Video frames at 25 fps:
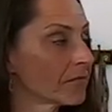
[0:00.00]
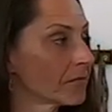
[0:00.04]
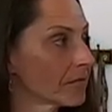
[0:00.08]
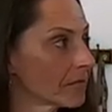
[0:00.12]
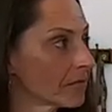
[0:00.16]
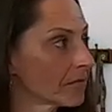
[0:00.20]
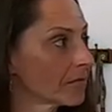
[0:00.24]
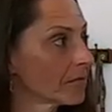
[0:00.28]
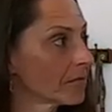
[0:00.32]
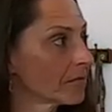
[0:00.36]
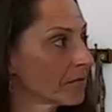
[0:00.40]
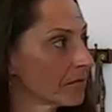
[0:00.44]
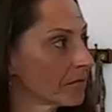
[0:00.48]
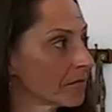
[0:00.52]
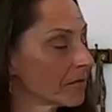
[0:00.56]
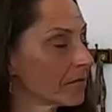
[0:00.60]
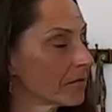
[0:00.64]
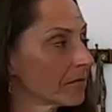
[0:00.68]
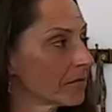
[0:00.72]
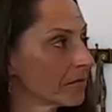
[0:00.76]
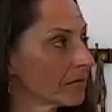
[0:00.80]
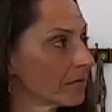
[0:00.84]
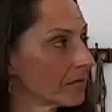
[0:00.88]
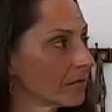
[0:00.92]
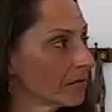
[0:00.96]

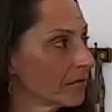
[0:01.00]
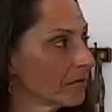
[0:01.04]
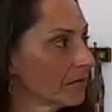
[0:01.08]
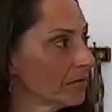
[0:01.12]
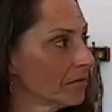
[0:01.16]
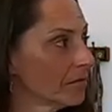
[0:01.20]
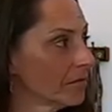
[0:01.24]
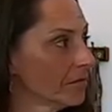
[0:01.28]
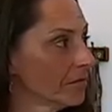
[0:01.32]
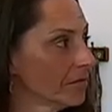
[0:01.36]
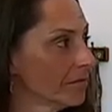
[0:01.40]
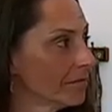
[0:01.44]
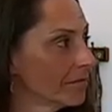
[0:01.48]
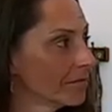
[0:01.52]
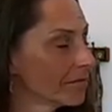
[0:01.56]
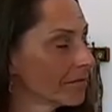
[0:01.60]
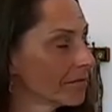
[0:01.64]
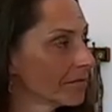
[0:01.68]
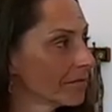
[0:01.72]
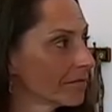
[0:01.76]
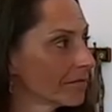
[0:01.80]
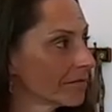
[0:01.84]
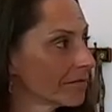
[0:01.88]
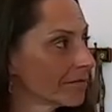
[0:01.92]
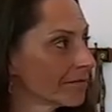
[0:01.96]

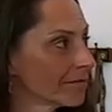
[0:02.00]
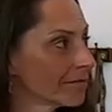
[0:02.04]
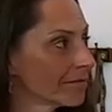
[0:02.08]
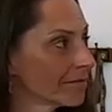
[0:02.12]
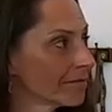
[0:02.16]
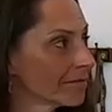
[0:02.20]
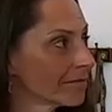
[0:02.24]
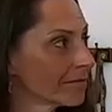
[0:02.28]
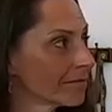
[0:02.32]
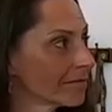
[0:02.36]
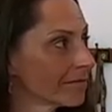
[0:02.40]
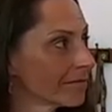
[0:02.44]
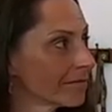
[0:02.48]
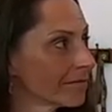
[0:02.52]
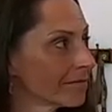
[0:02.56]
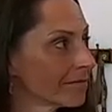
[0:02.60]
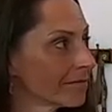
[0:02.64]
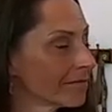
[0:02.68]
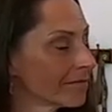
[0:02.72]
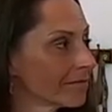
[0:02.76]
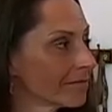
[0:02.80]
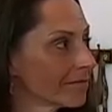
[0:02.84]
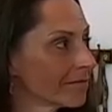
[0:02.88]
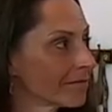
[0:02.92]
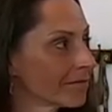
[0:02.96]

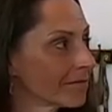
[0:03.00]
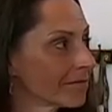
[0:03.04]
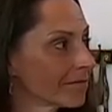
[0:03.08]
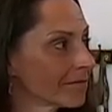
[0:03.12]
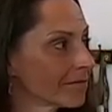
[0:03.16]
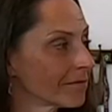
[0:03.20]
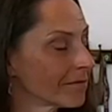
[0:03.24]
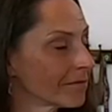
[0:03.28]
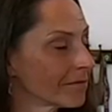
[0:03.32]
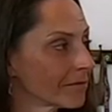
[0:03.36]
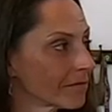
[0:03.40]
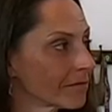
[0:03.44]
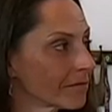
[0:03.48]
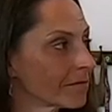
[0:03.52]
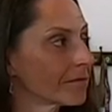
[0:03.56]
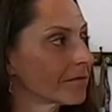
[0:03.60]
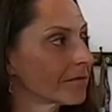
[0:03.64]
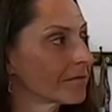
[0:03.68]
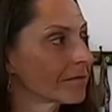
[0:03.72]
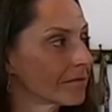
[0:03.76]
(silent)